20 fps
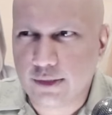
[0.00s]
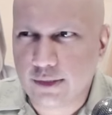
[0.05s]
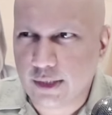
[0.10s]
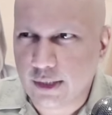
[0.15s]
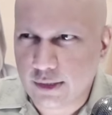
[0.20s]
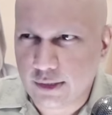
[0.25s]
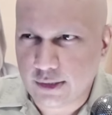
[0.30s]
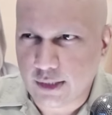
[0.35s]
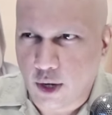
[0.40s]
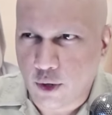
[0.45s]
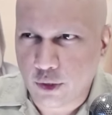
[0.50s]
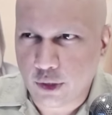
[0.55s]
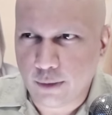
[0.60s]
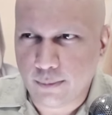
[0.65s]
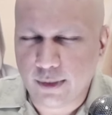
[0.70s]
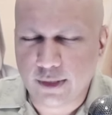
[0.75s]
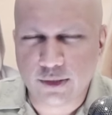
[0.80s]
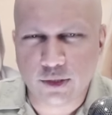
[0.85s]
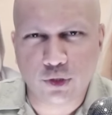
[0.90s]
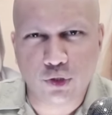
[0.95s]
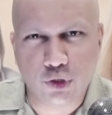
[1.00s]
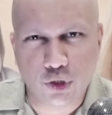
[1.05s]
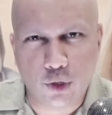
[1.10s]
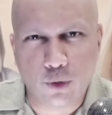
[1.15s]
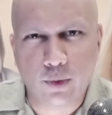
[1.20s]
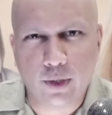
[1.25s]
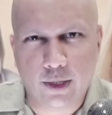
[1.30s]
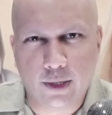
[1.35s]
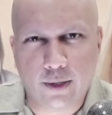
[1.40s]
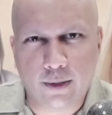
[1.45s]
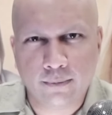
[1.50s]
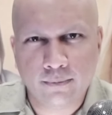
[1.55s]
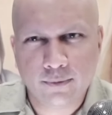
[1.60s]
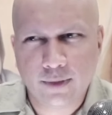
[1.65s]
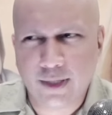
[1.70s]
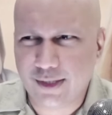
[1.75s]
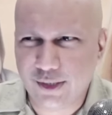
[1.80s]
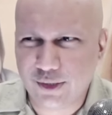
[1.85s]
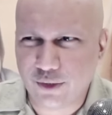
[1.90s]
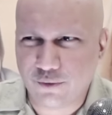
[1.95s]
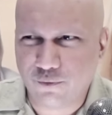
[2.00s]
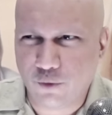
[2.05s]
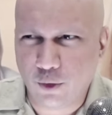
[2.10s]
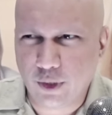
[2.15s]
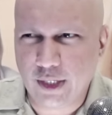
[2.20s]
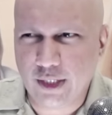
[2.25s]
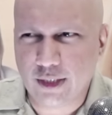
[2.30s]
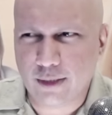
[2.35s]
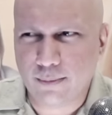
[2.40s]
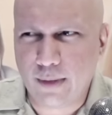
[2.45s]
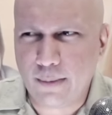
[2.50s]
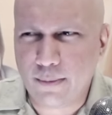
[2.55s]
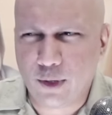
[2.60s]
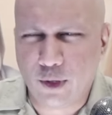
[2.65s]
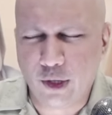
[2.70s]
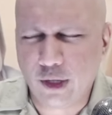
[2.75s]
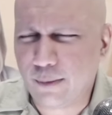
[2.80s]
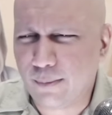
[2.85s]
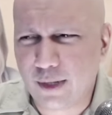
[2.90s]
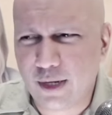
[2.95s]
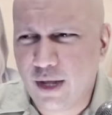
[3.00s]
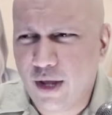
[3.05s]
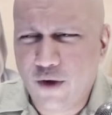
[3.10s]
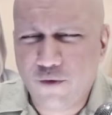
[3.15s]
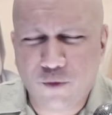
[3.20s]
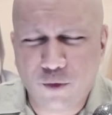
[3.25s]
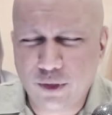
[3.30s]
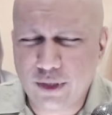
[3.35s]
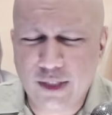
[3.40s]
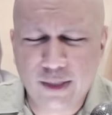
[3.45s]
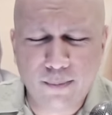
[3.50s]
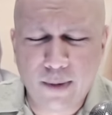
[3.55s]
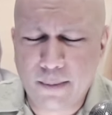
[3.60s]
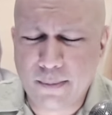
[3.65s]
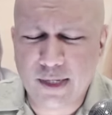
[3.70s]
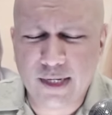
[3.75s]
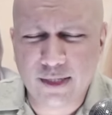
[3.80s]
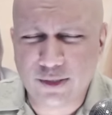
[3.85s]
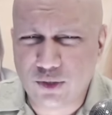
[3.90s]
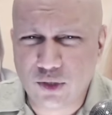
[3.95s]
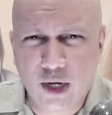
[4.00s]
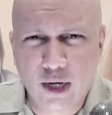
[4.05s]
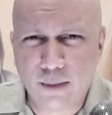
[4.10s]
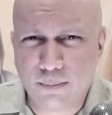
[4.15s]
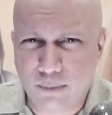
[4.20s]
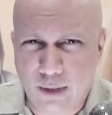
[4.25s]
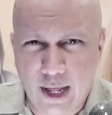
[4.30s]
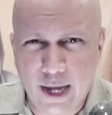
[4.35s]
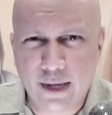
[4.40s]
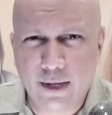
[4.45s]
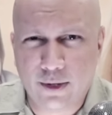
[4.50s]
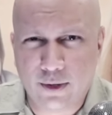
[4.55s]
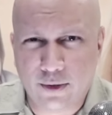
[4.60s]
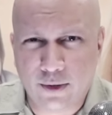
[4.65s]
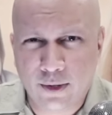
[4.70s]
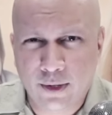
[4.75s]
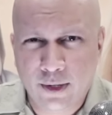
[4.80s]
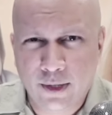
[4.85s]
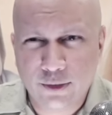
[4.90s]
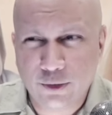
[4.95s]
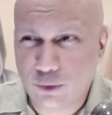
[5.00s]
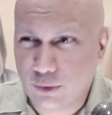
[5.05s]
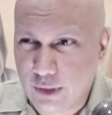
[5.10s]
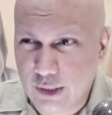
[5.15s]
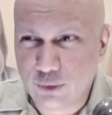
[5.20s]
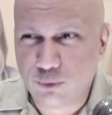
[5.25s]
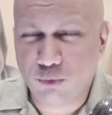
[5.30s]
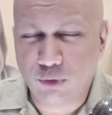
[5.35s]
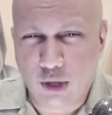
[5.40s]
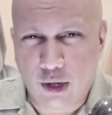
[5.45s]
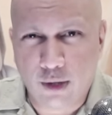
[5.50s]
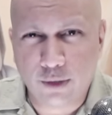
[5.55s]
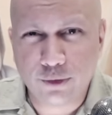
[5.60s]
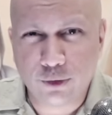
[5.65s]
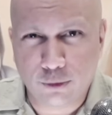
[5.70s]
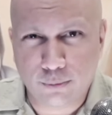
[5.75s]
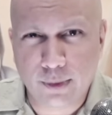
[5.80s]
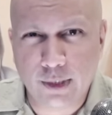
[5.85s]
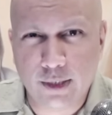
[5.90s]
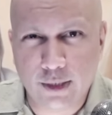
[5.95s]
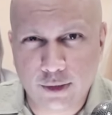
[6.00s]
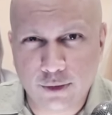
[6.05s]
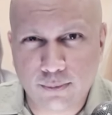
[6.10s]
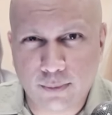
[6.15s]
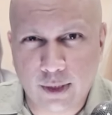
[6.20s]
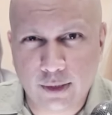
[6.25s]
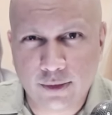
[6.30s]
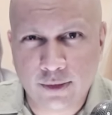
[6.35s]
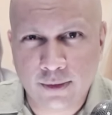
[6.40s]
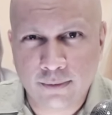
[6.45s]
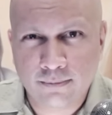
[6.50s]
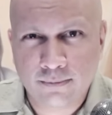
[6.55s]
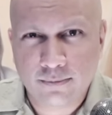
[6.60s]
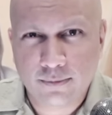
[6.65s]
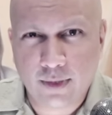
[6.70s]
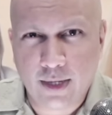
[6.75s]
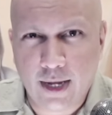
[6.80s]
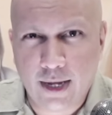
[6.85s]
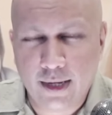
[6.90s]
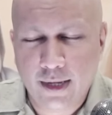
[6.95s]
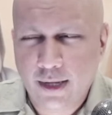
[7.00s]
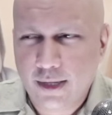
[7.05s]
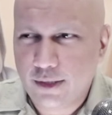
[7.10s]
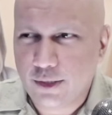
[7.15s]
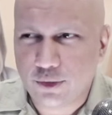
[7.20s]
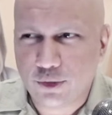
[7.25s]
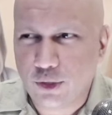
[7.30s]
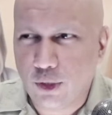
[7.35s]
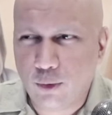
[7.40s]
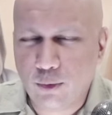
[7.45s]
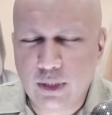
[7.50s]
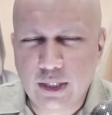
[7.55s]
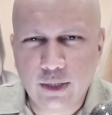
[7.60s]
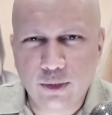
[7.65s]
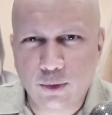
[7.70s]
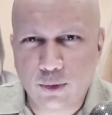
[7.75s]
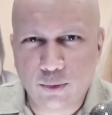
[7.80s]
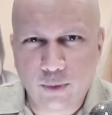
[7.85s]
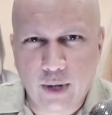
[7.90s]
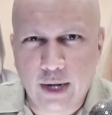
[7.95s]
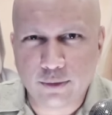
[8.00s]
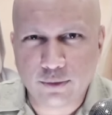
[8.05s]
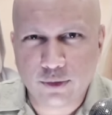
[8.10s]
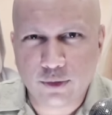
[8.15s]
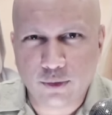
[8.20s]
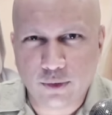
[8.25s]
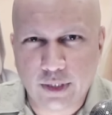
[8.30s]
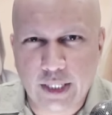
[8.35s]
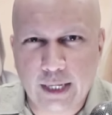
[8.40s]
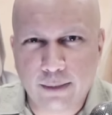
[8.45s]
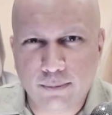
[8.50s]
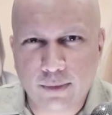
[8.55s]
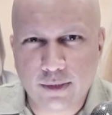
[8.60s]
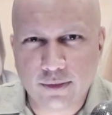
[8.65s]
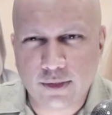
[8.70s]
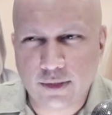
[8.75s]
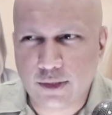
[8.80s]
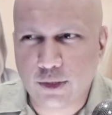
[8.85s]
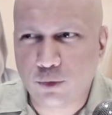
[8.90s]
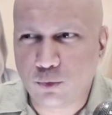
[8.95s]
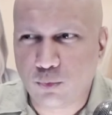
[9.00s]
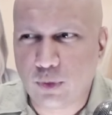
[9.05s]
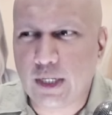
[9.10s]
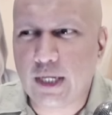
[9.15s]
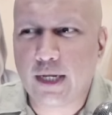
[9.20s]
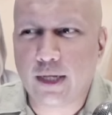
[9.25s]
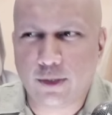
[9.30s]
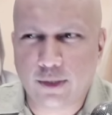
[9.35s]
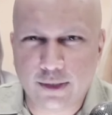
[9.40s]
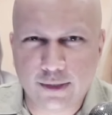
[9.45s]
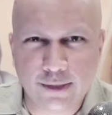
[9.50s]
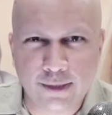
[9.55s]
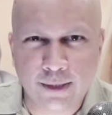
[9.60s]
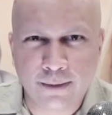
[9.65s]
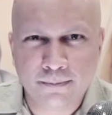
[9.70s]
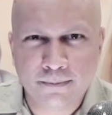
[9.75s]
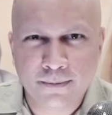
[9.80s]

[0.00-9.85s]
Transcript: this argument is a joke here. Okay, these are fourteenth Amendment argument. fourteenth Amendment does not apply here. So this will also be dismissed. Okay, there's no legal grounds to claim this. This is ridiculous.